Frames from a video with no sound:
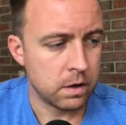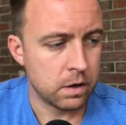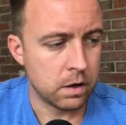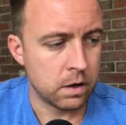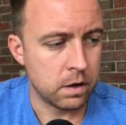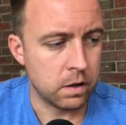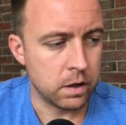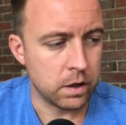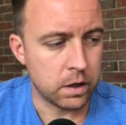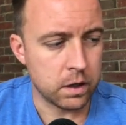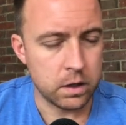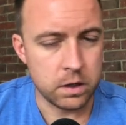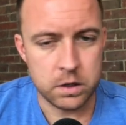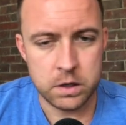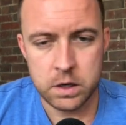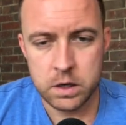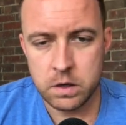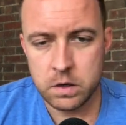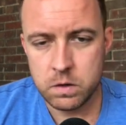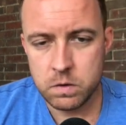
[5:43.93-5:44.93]
Click
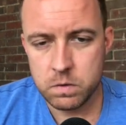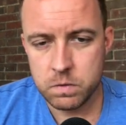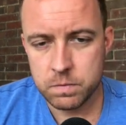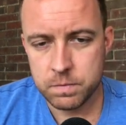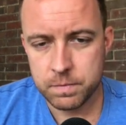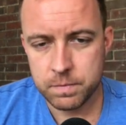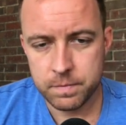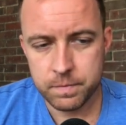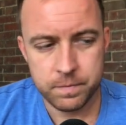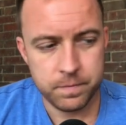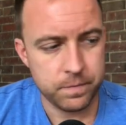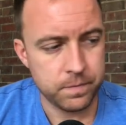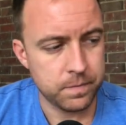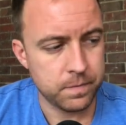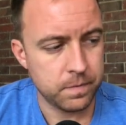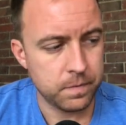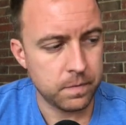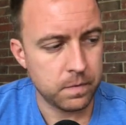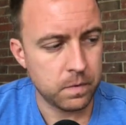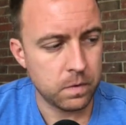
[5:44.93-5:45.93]
continue
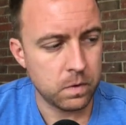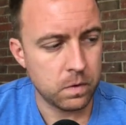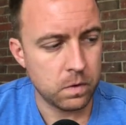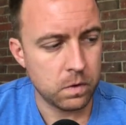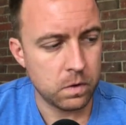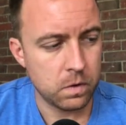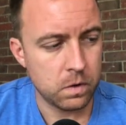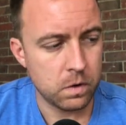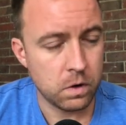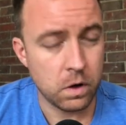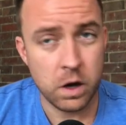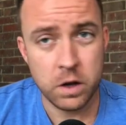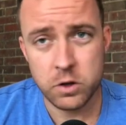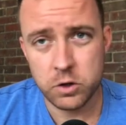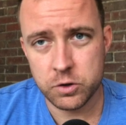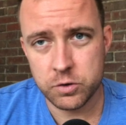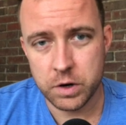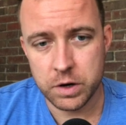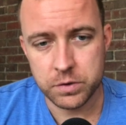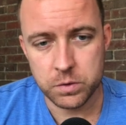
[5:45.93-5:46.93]
on your
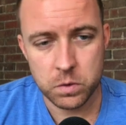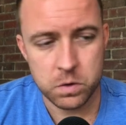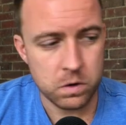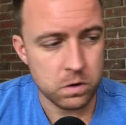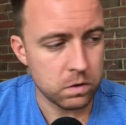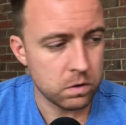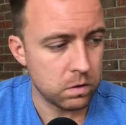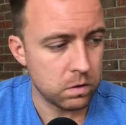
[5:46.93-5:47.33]
Trezor.